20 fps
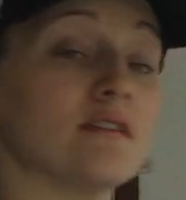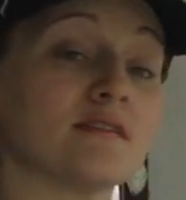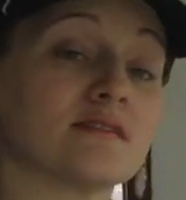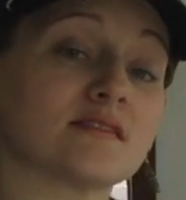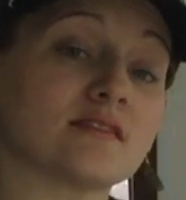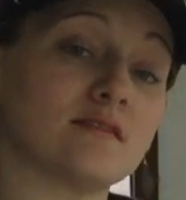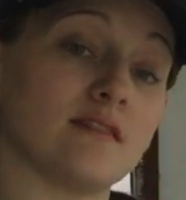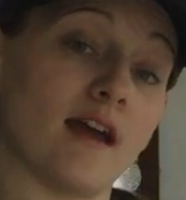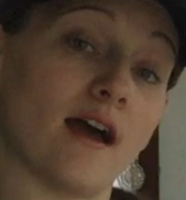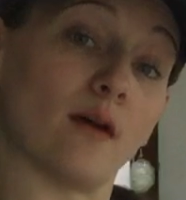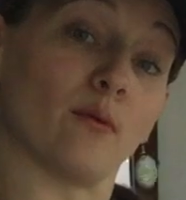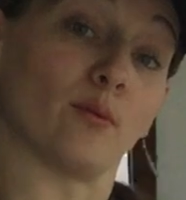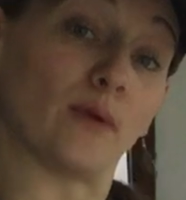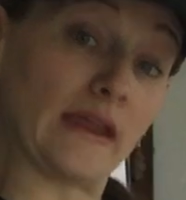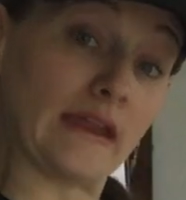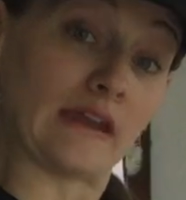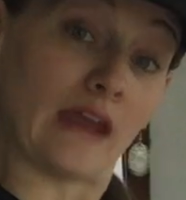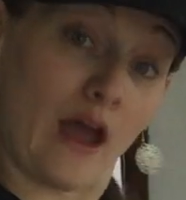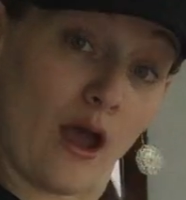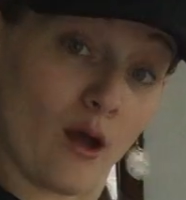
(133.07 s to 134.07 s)
So now
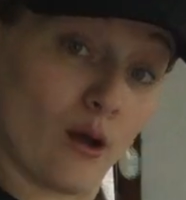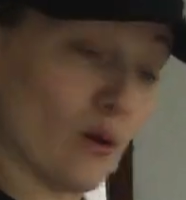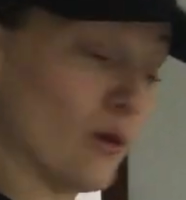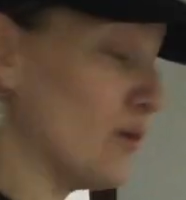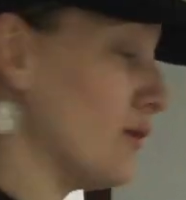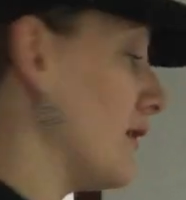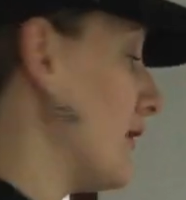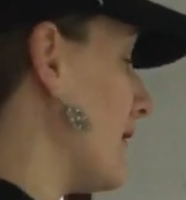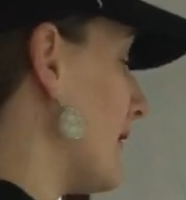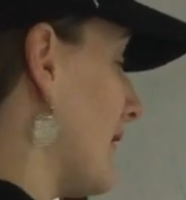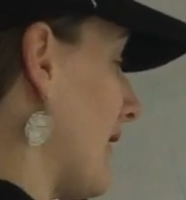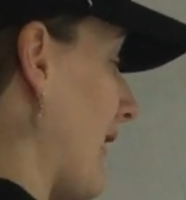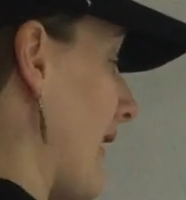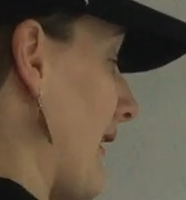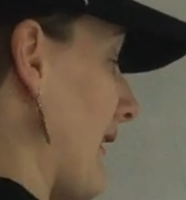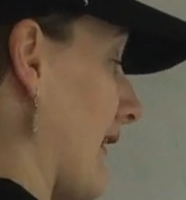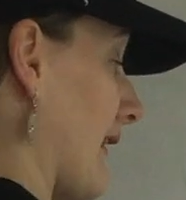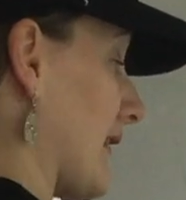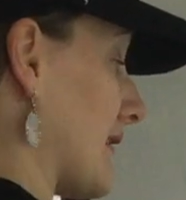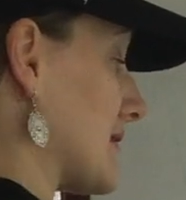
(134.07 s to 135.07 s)
we know
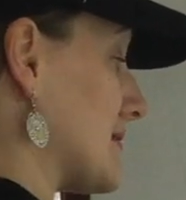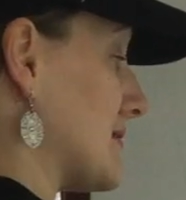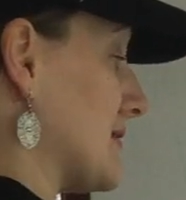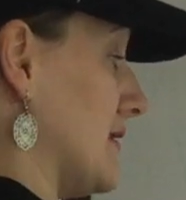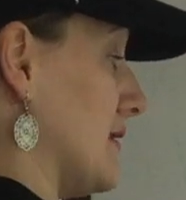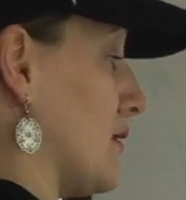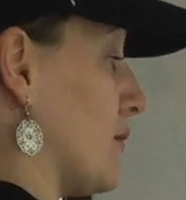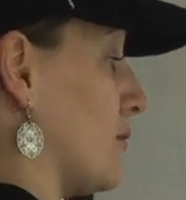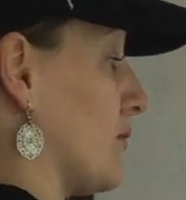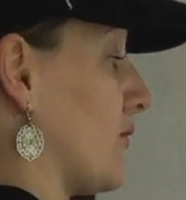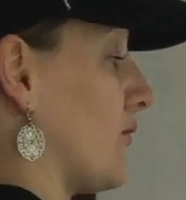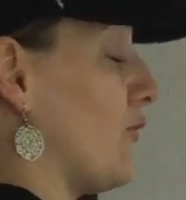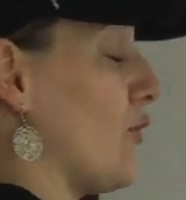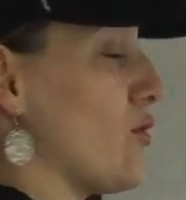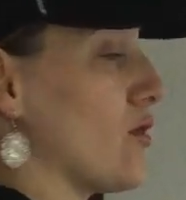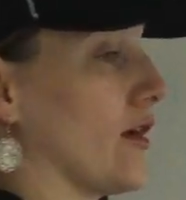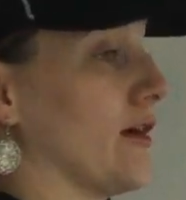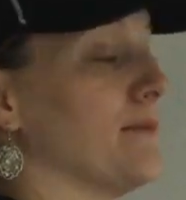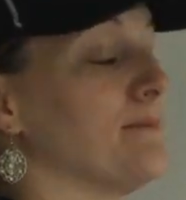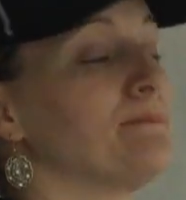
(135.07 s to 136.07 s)
x equals
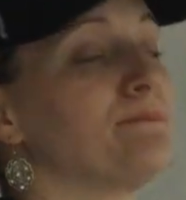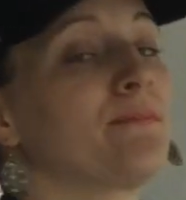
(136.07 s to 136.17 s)
4.